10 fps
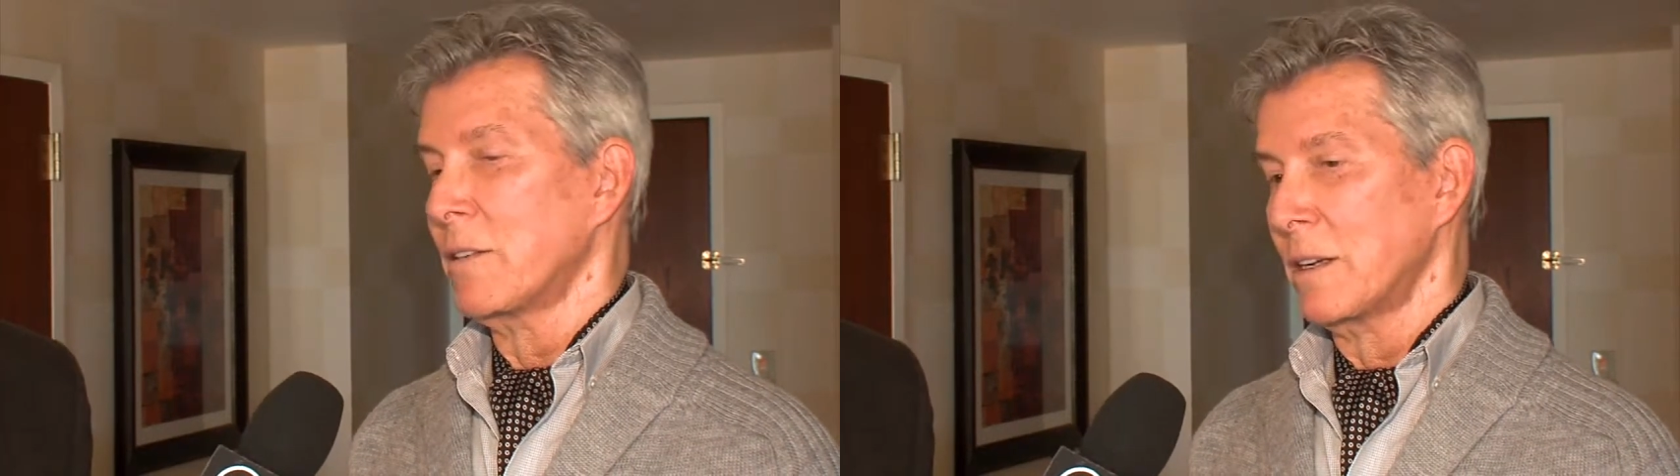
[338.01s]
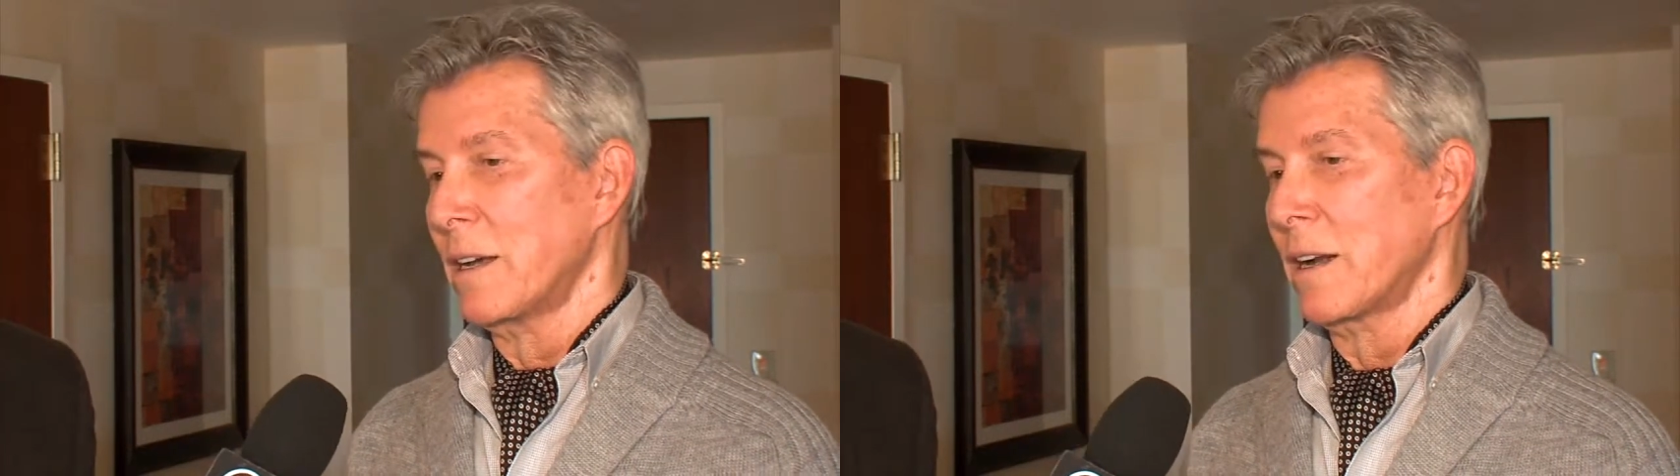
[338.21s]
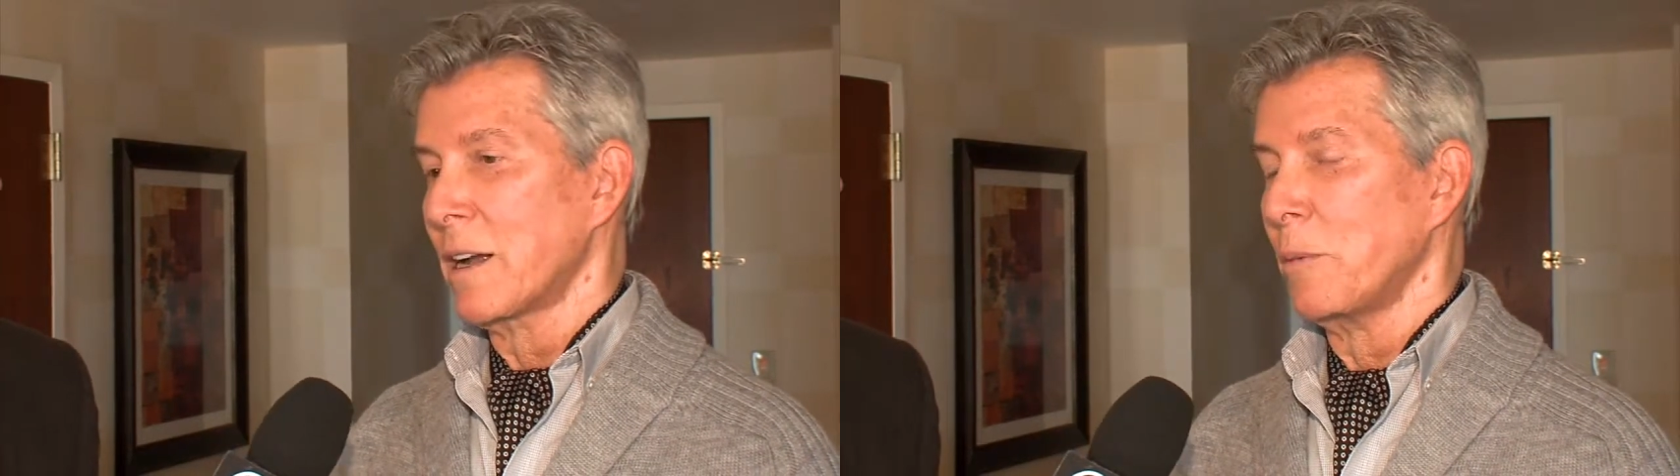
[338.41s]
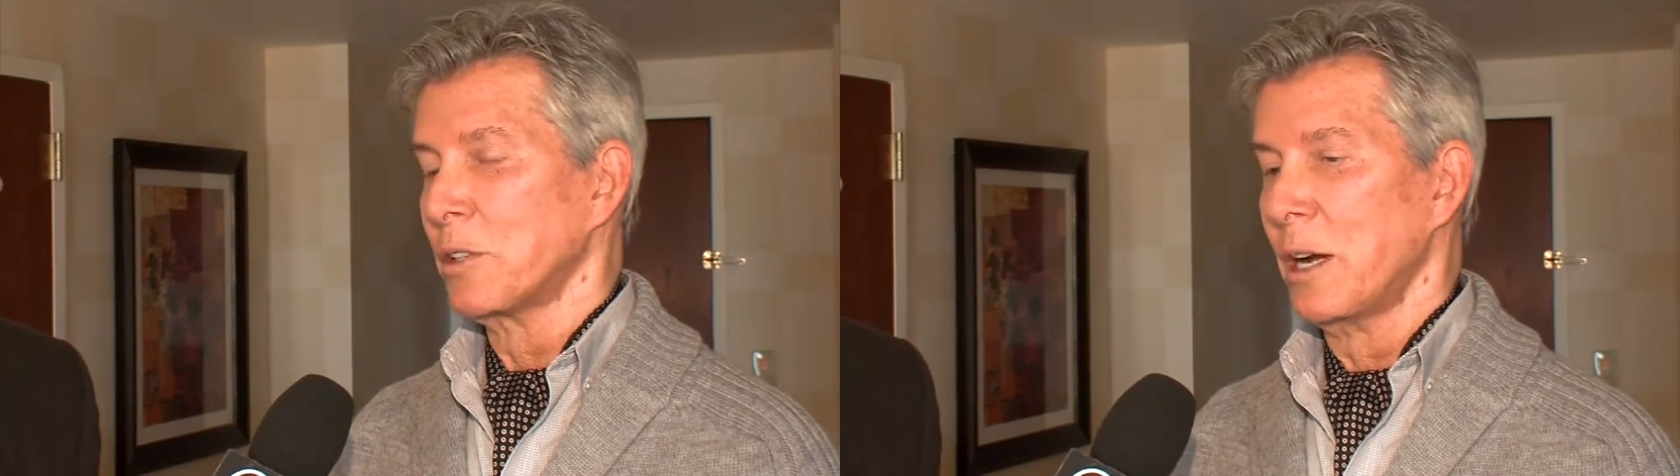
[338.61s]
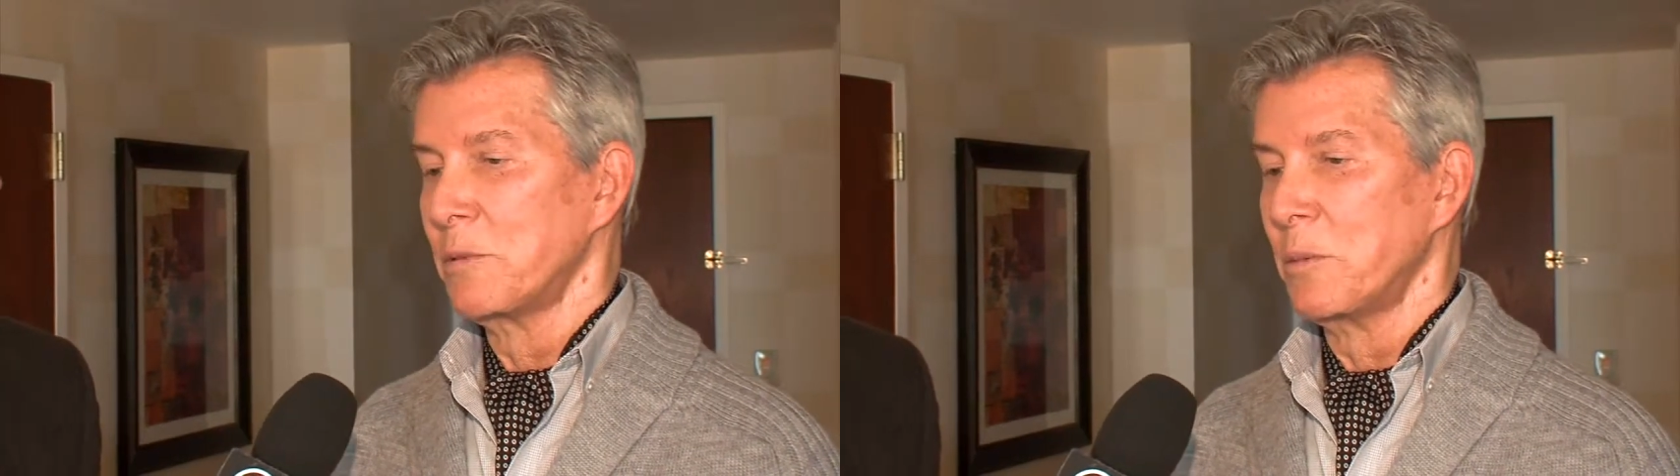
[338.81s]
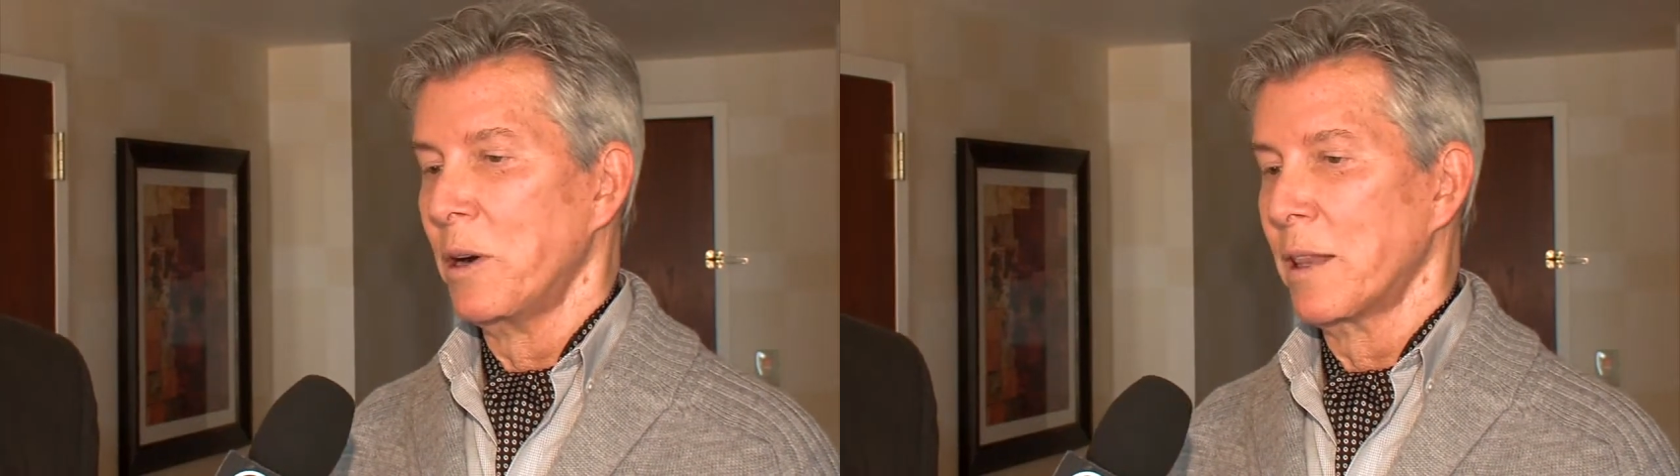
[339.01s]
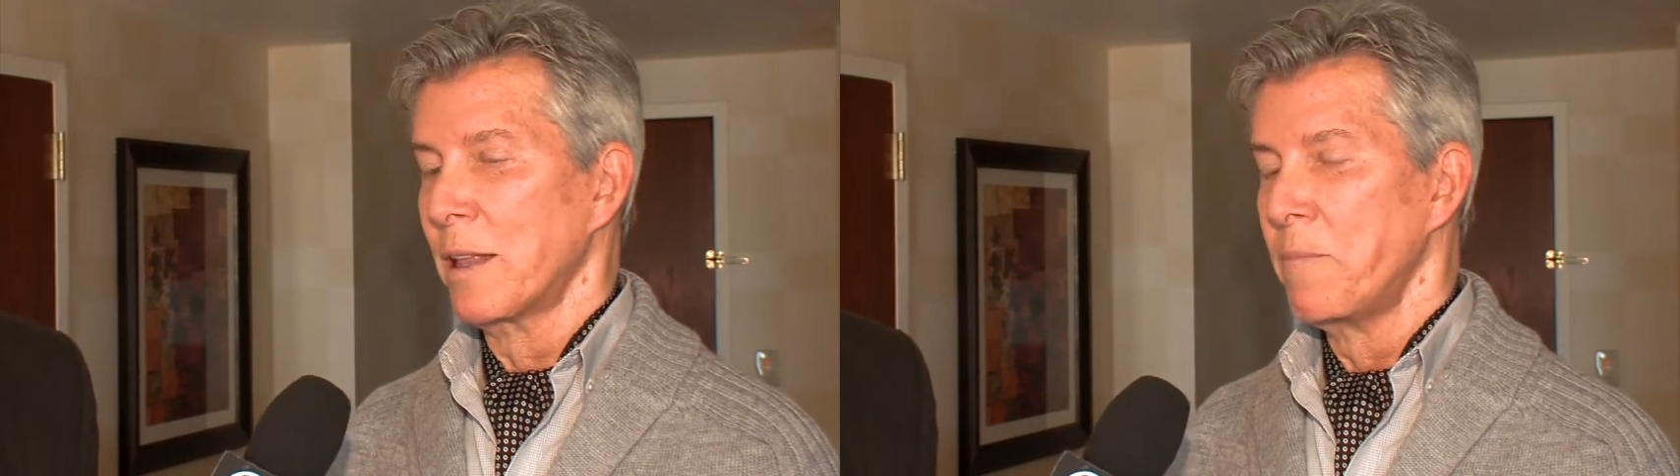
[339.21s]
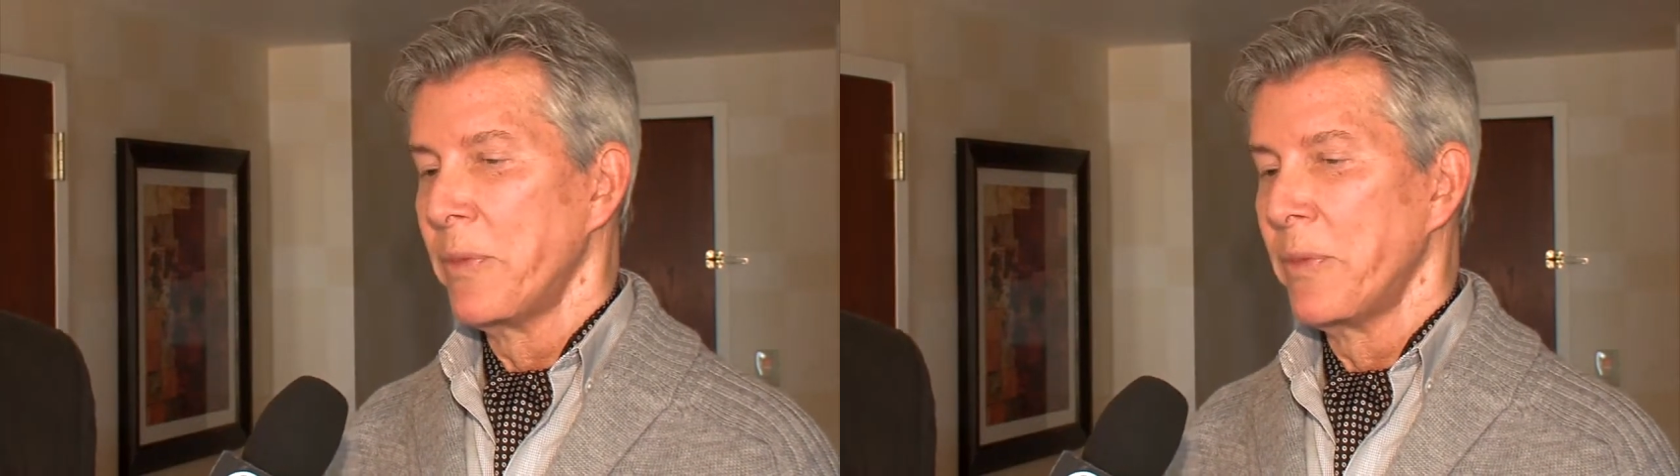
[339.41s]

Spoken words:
and a couple times a month.